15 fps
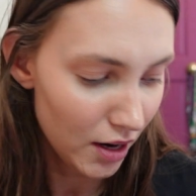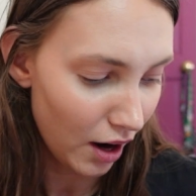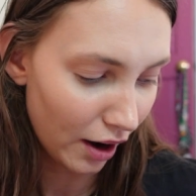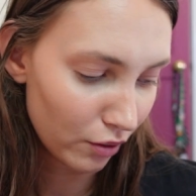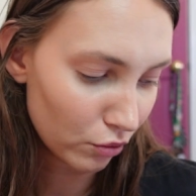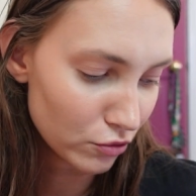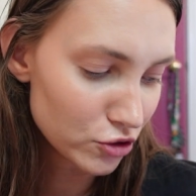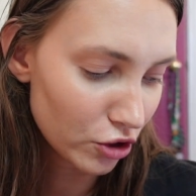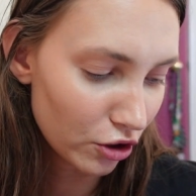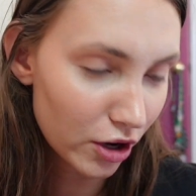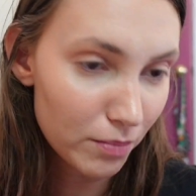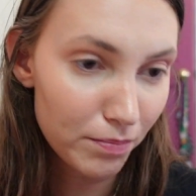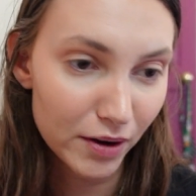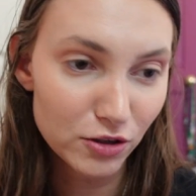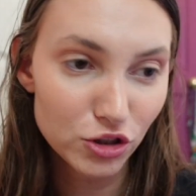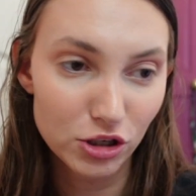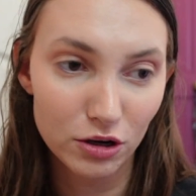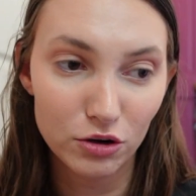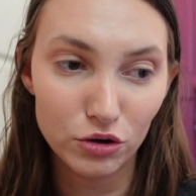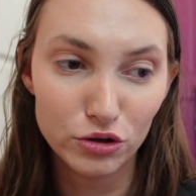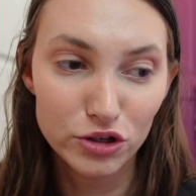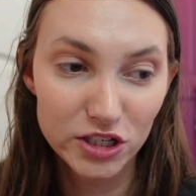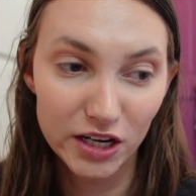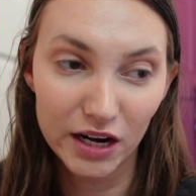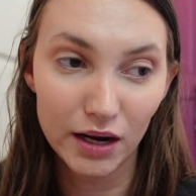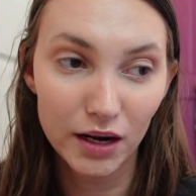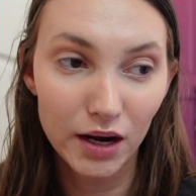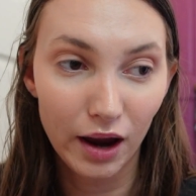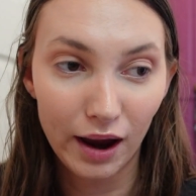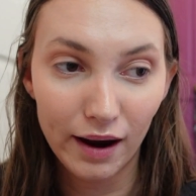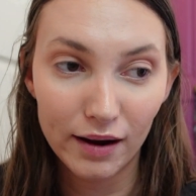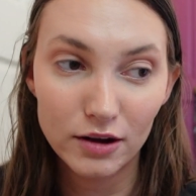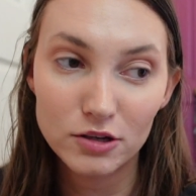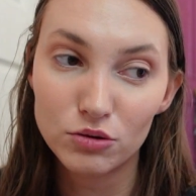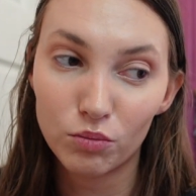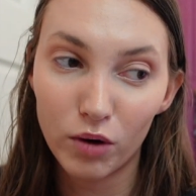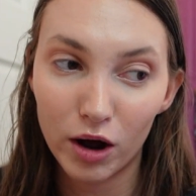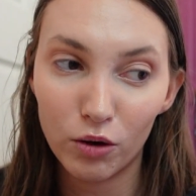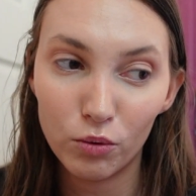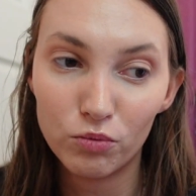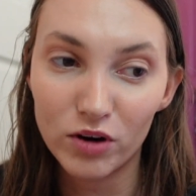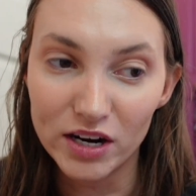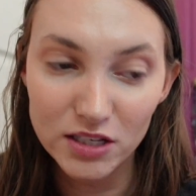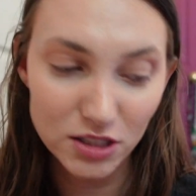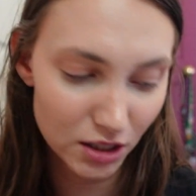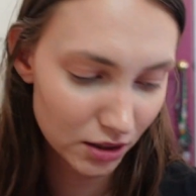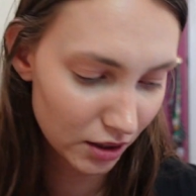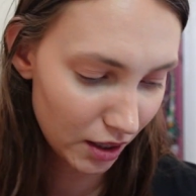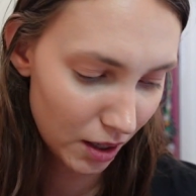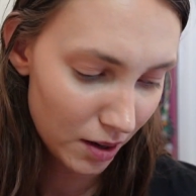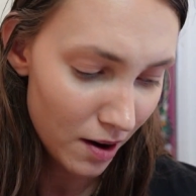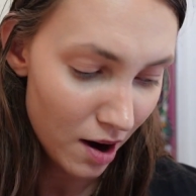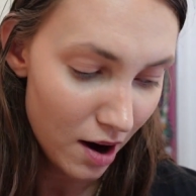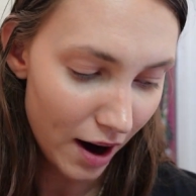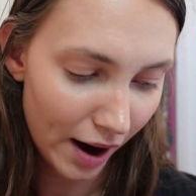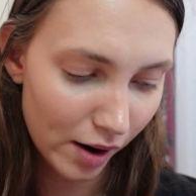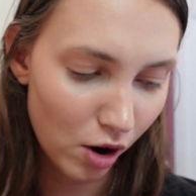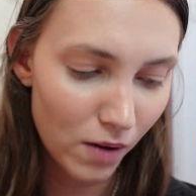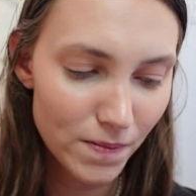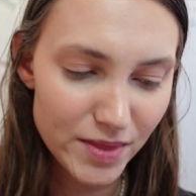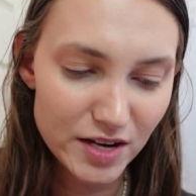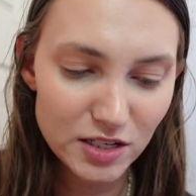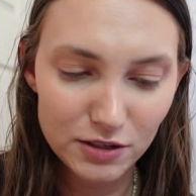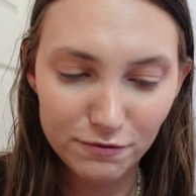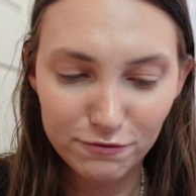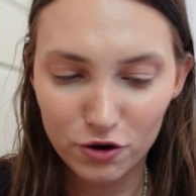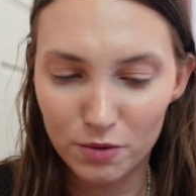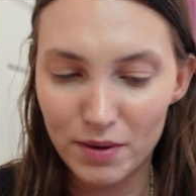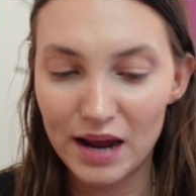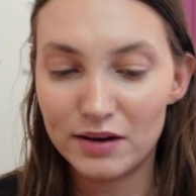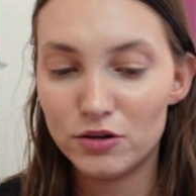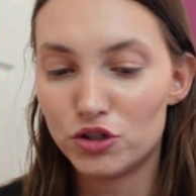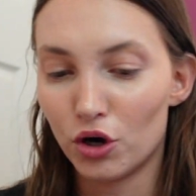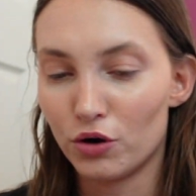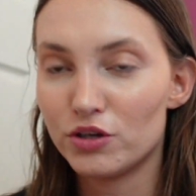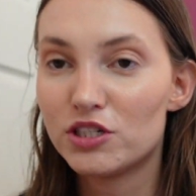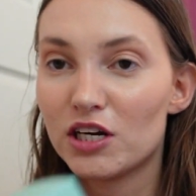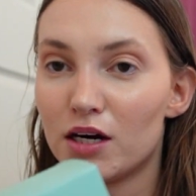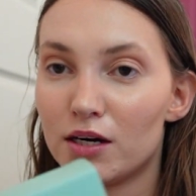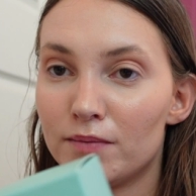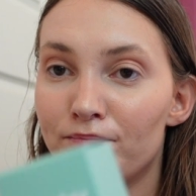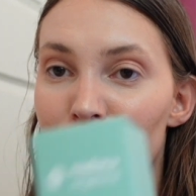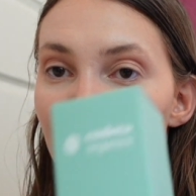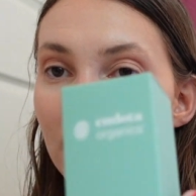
I also got a bunch new skincare as well recently. I got this from Endota.